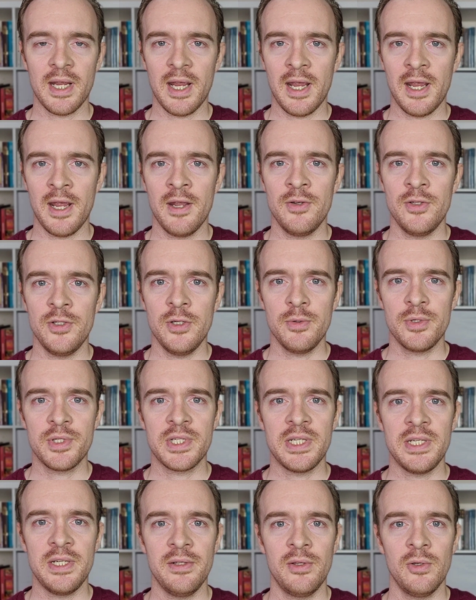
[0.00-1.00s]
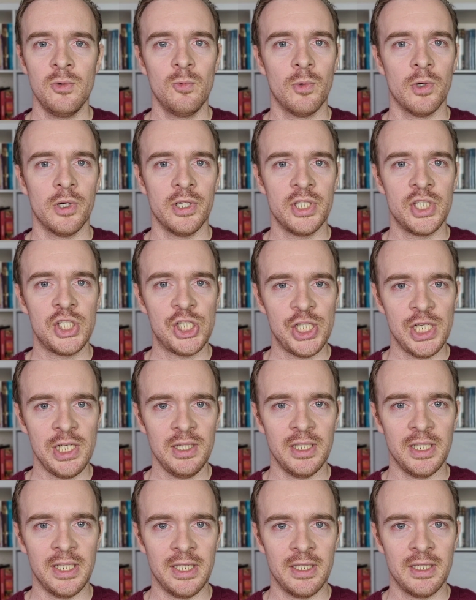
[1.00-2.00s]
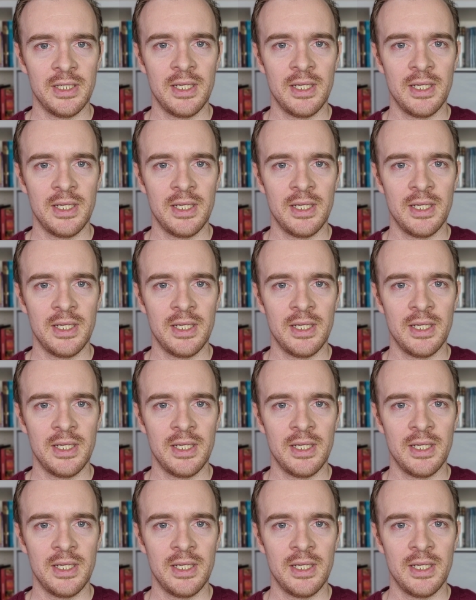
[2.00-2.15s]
and you see the word chilly,